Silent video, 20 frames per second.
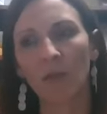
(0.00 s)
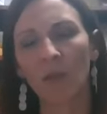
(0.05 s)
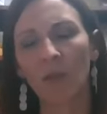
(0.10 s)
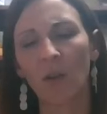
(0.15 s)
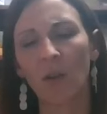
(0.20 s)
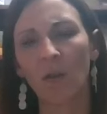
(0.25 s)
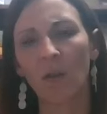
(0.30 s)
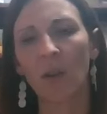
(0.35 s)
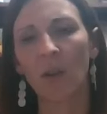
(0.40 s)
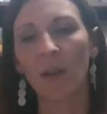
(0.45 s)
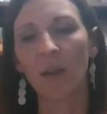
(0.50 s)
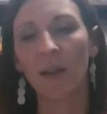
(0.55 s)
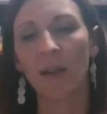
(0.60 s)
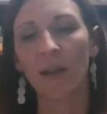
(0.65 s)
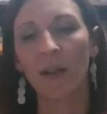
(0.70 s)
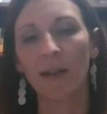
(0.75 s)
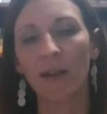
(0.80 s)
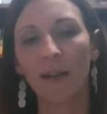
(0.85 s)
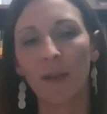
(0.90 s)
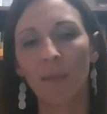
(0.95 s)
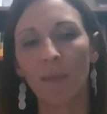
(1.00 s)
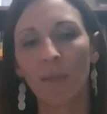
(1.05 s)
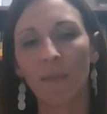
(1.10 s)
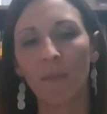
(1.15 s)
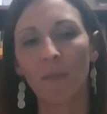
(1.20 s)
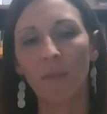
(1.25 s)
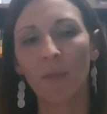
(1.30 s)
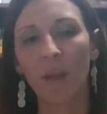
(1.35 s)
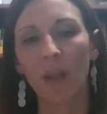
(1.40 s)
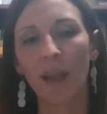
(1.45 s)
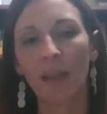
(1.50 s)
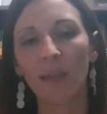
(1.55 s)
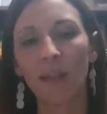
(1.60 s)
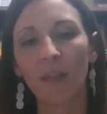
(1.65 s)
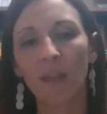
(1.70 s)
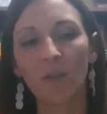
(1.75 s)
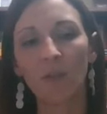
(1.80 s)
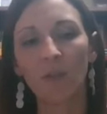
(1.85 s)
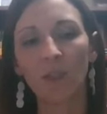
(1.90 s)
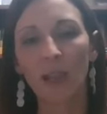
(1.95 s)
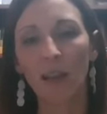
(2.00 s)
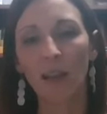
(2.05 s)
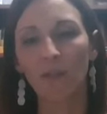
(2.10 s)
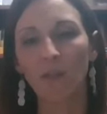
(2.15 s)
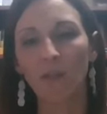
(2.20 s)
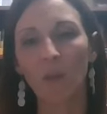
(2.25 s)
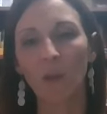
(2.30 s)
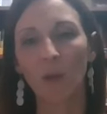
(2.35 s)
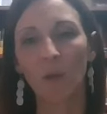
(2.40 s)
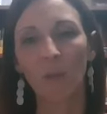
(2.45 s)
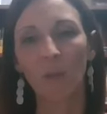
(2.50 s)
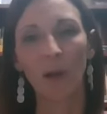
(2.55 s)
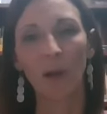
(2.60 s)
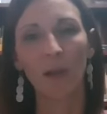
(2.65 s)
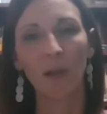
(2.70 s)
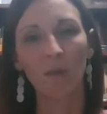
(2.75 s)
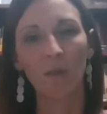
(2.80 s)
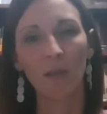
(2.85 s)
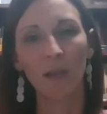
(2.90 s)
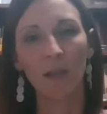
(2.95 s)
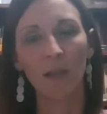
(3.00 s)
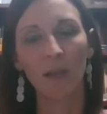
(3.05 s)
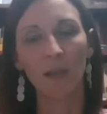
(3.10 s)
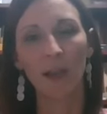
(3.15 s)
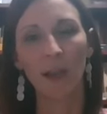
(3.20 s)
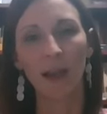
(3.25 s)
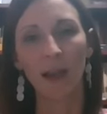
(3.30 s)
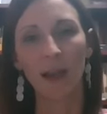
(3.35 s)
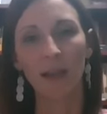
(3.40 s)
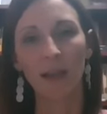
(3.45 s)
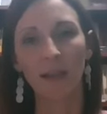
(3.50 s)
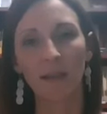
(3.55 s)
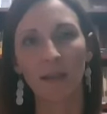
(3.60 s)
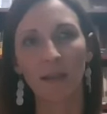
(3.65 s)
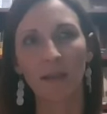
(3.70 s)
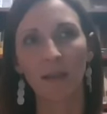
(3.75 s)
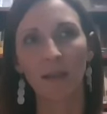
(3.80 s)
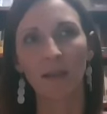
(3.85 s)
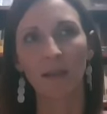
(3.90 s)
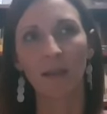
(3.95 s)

So, I think you just have to be aware of it as